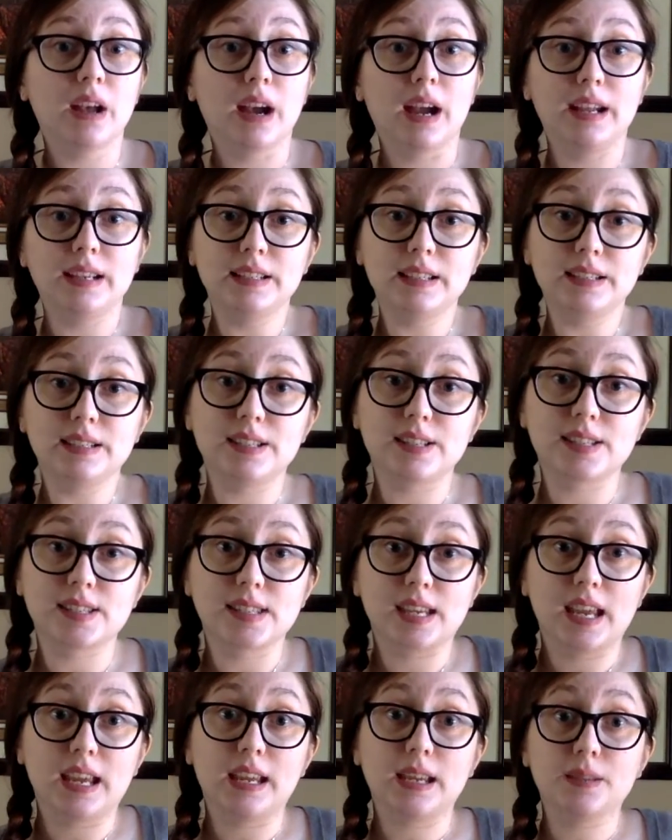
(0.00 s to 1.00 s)
I need to
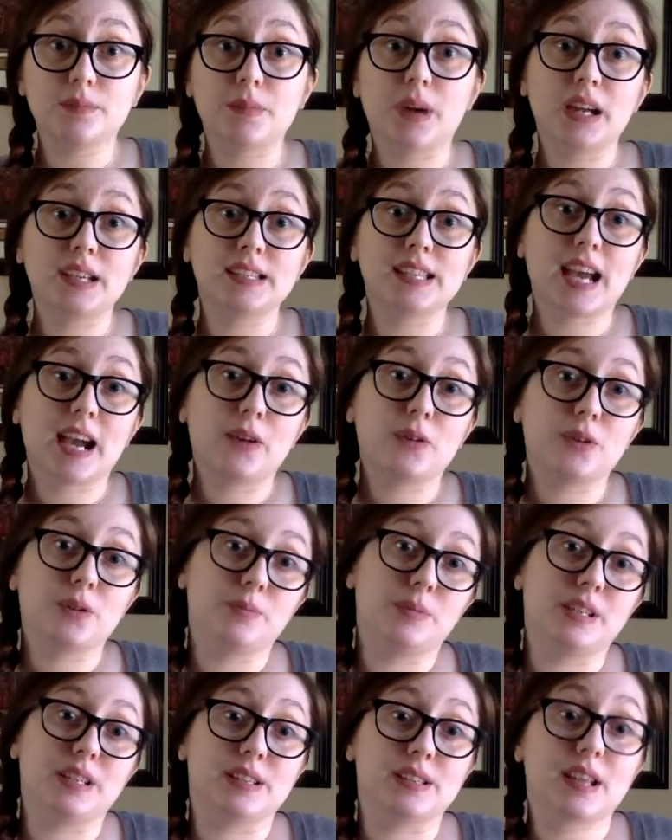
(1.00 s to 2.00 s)
stay in my tower
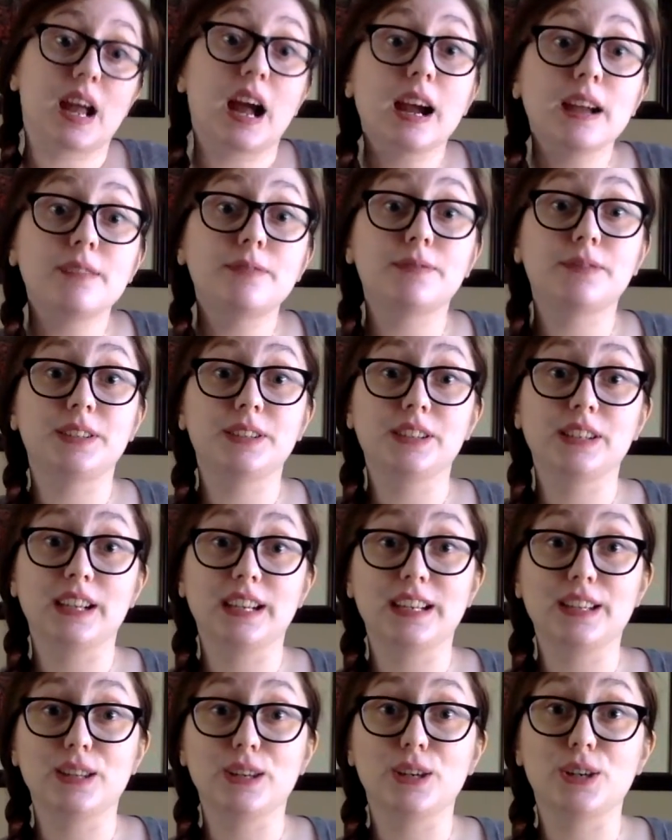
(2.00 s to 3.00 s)
because I feel
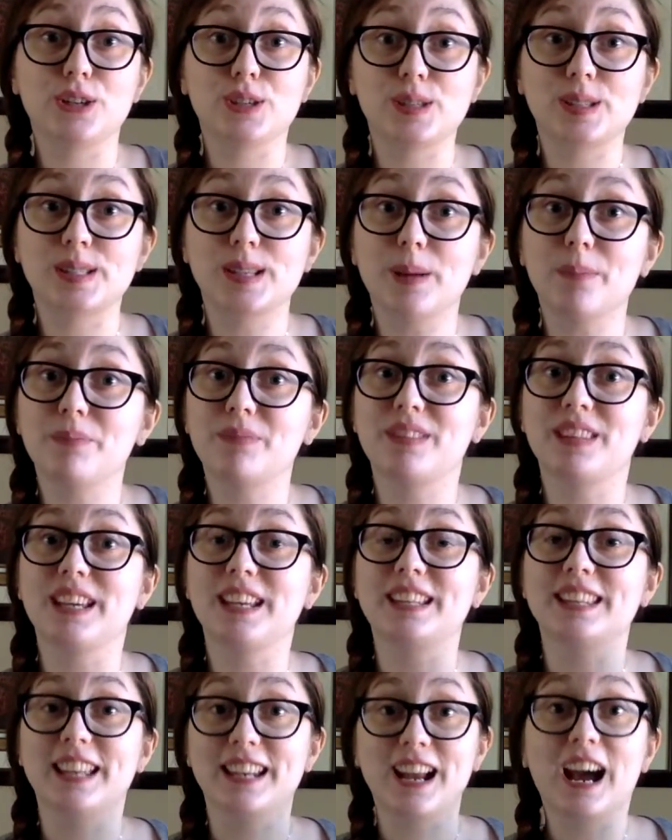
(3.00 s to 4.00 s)
like there is
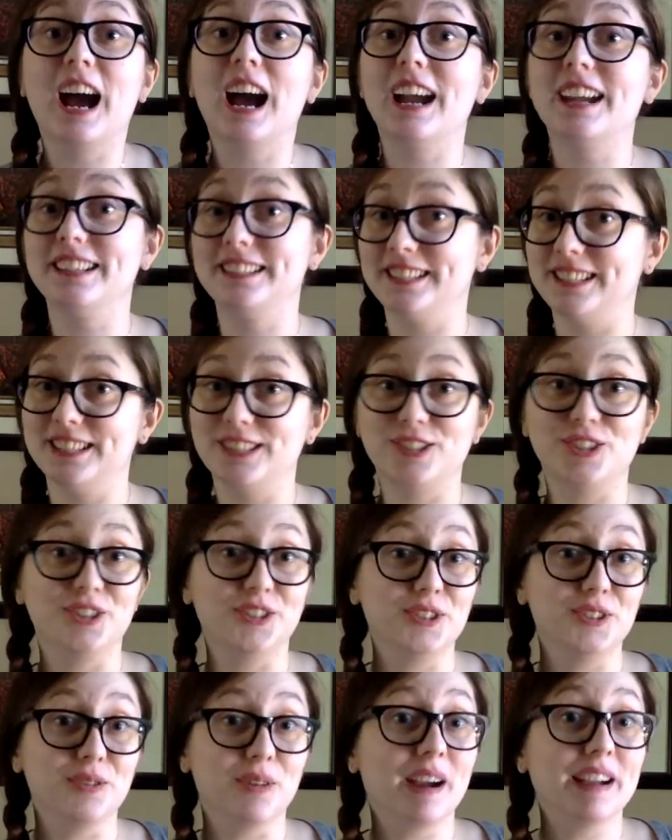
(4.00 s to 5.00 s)
something that I need to
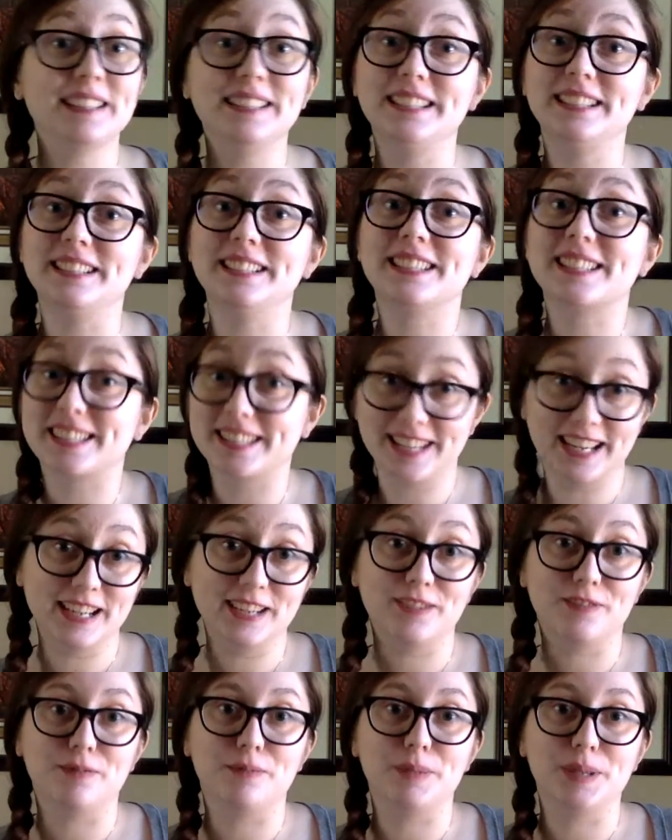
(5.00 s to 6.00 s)
do. I need to
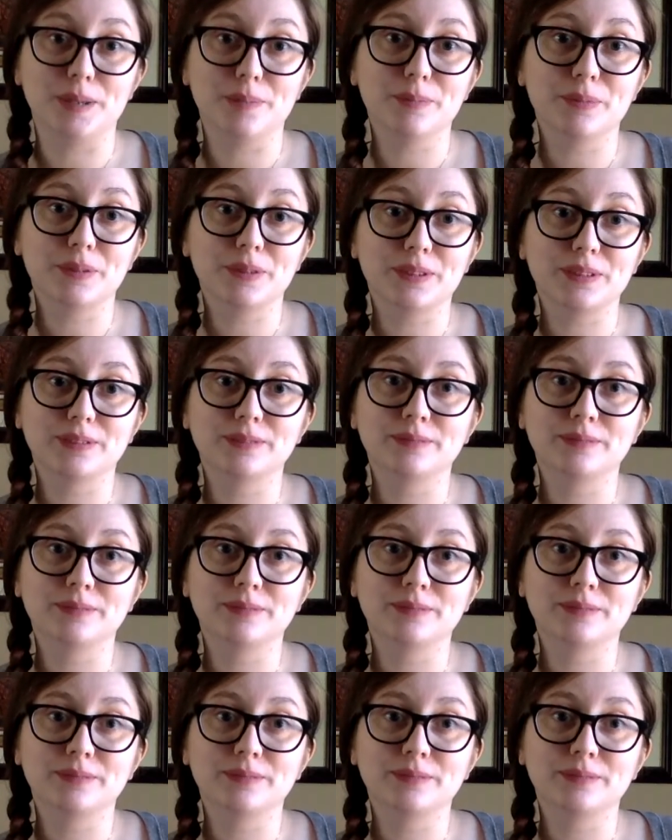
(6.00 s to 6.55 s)
save people.